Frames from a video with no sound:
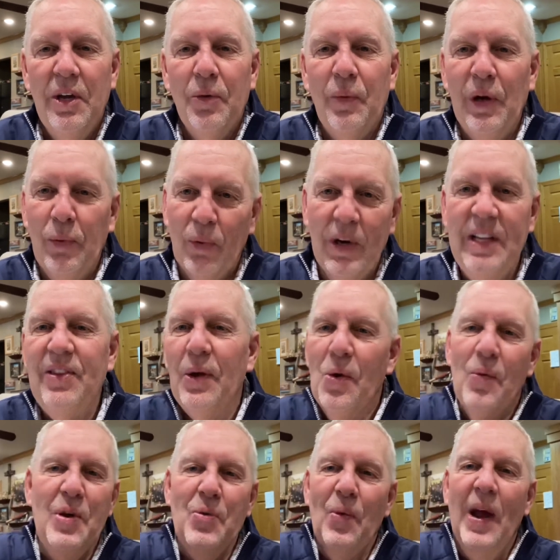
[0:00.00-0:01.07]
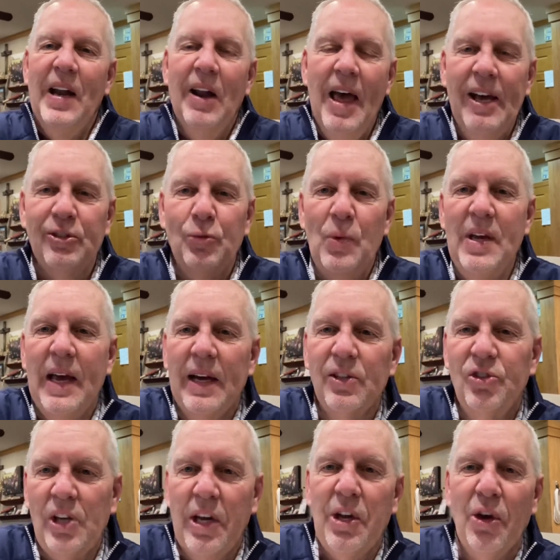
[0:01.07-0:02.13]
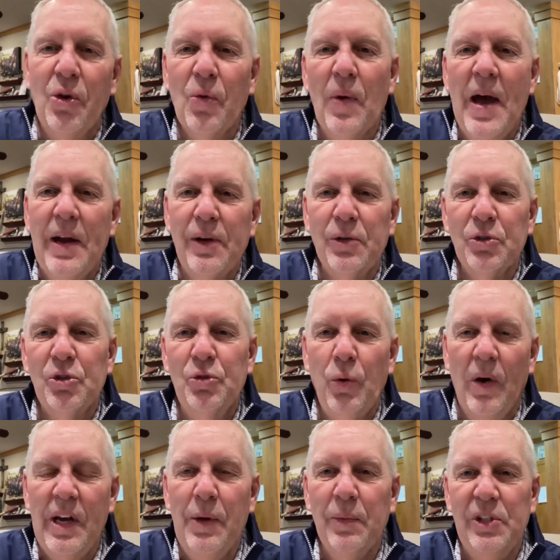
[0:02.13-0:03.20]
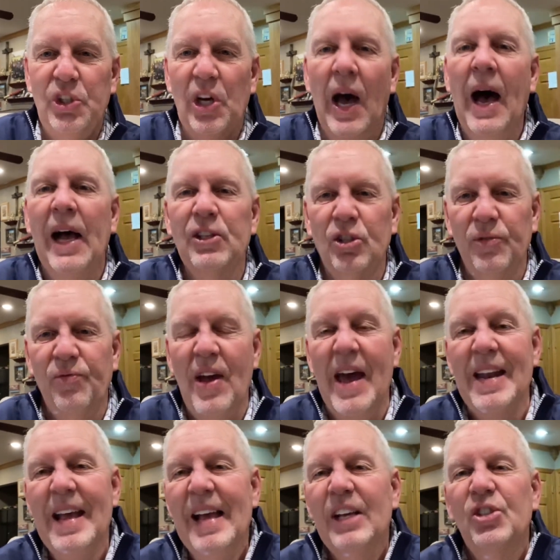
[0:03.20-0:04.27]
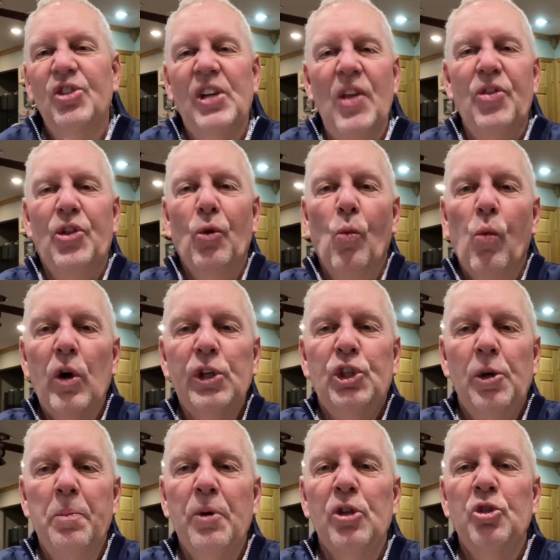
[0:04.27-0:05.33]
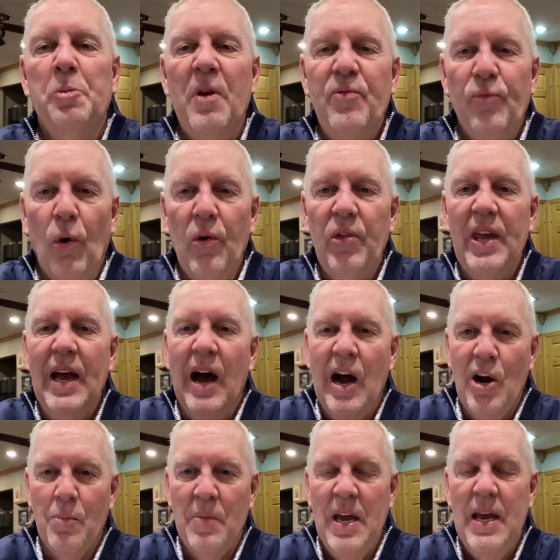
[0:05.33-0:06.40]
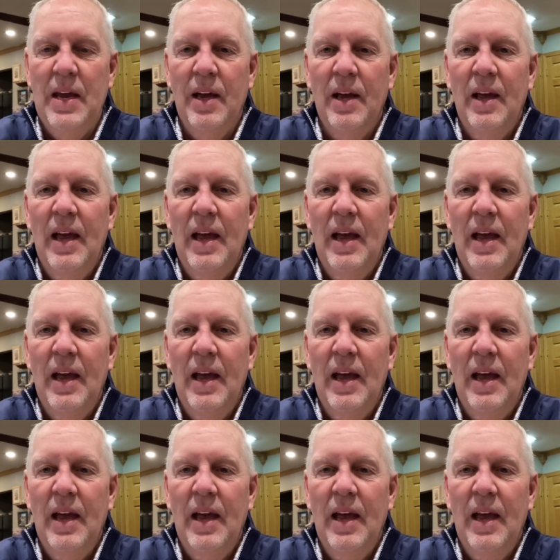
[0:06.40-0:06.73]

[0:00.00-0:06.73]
We read last week out of 2 Chronicles 20 when Jehoshaphat sent the worshipers before the army